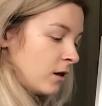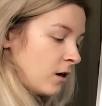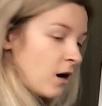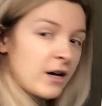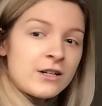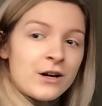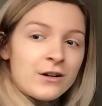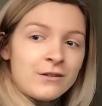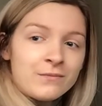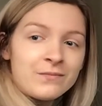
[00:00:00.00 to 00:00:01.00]
I
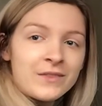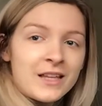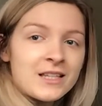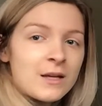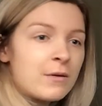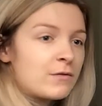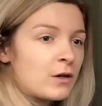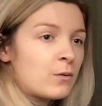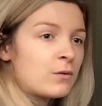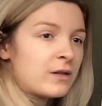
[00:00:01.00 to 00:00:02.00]
know that some of
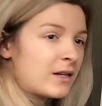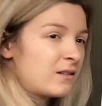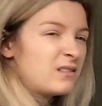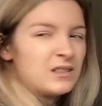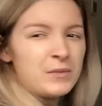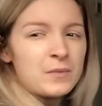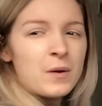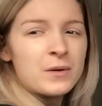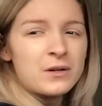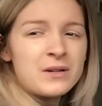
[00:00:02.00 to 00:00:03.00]
you will think, oh, Miss Power,
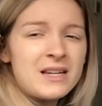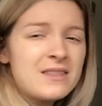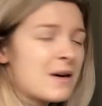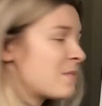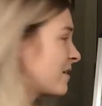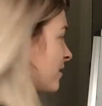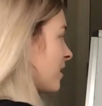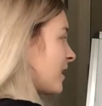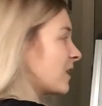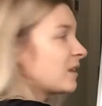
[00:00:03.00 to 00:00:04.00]
I don't need that method, I
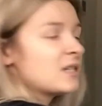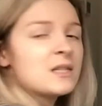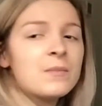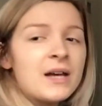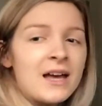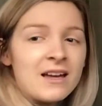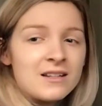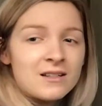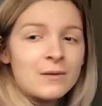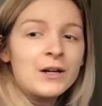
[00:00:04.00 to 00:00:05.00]
can add these in my head.
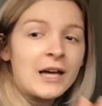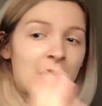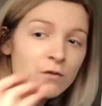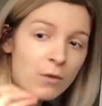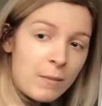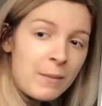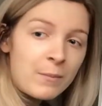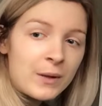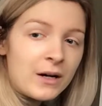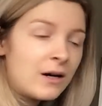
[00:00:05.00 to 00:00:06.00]
Okay,
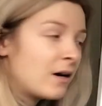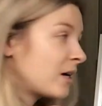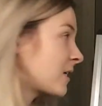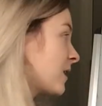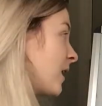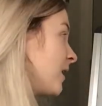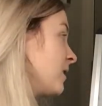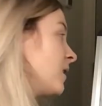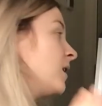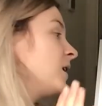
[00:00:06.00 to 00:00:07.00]
remember I said
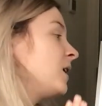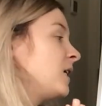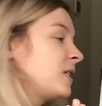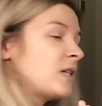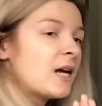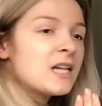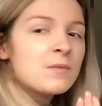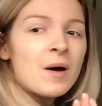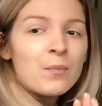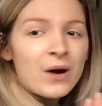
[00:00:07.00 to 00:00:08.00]
today is
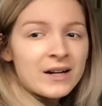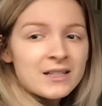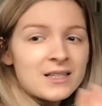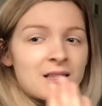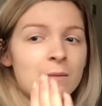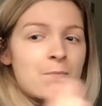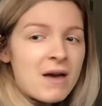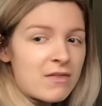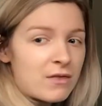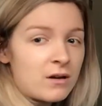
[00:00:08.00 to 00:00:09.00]
about practicing the
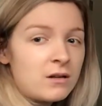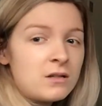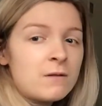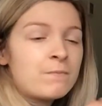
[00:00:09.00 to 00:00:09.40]
method.